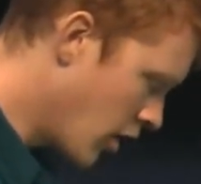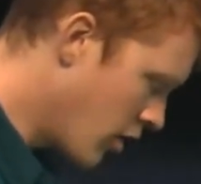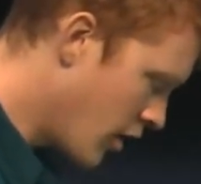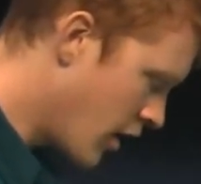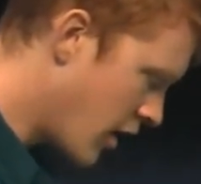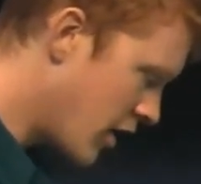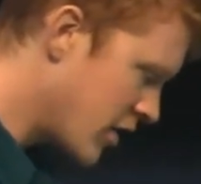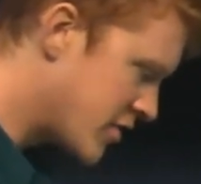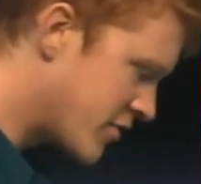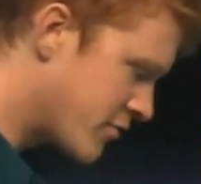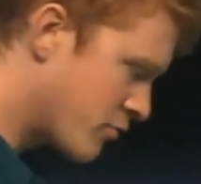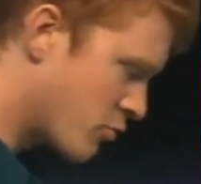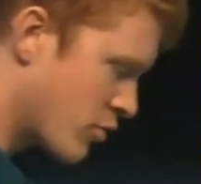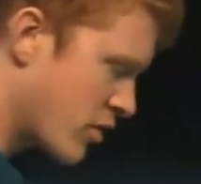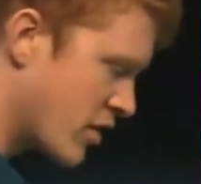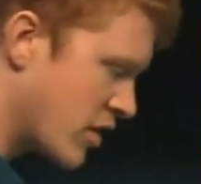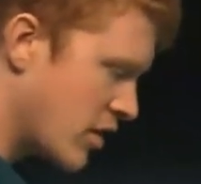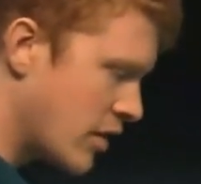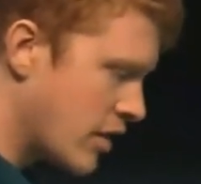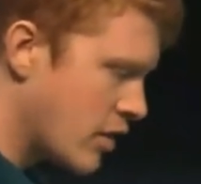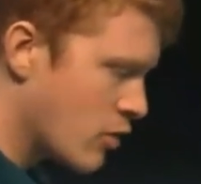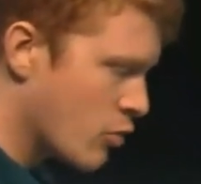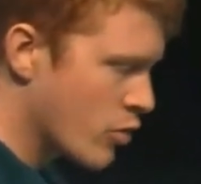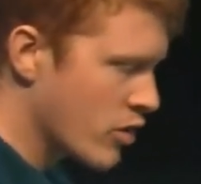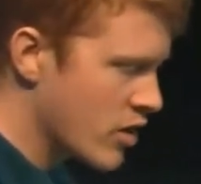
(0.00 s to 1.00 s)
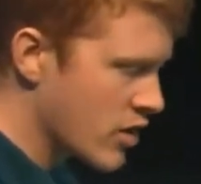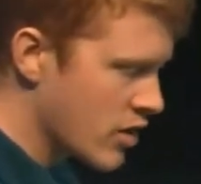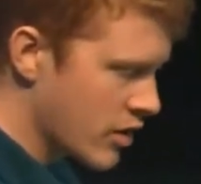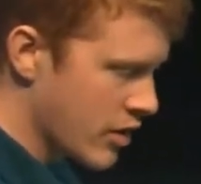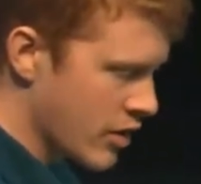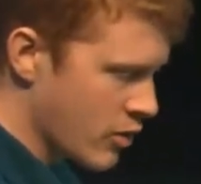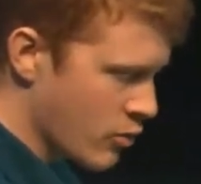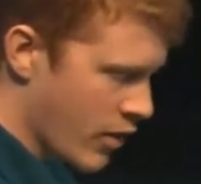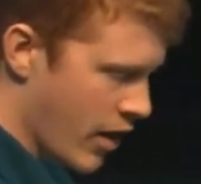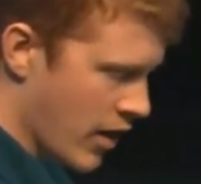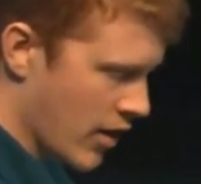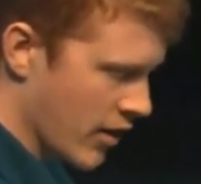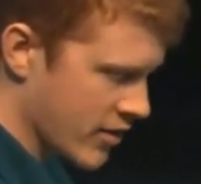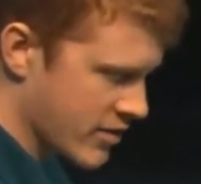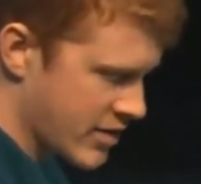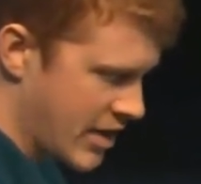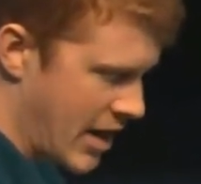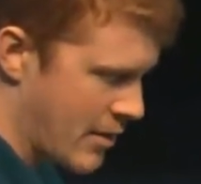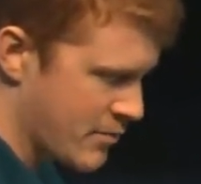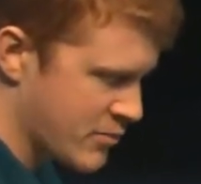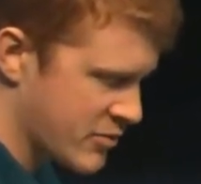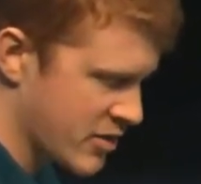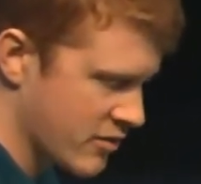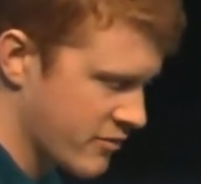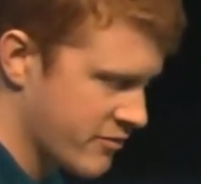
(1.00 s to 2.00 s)
And it's really, really well
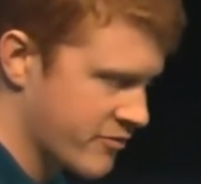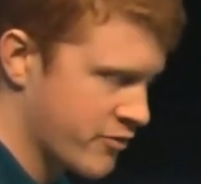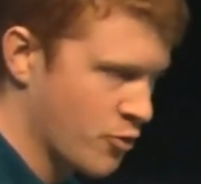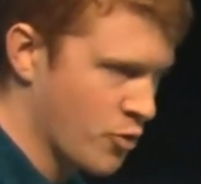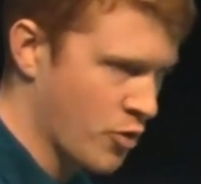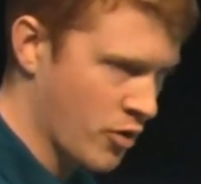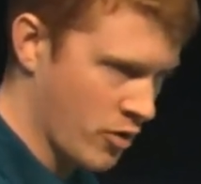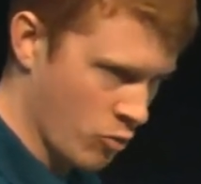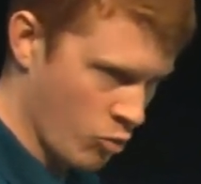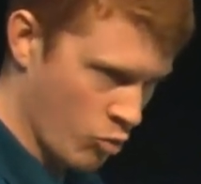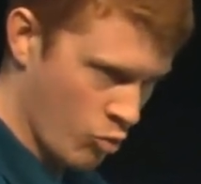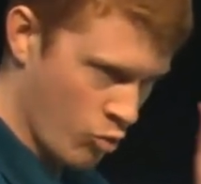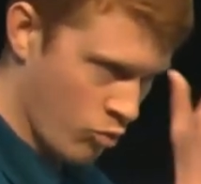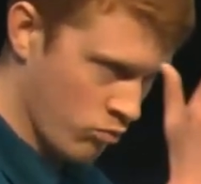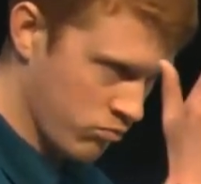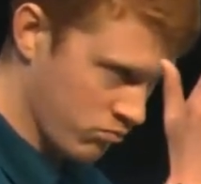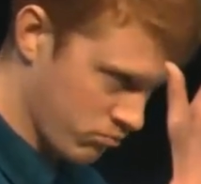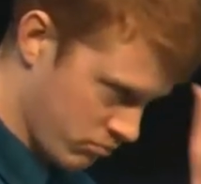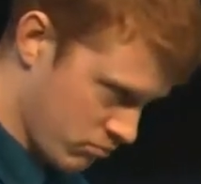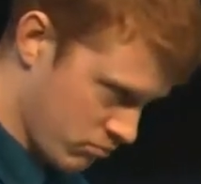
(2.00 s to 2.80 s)
adapted for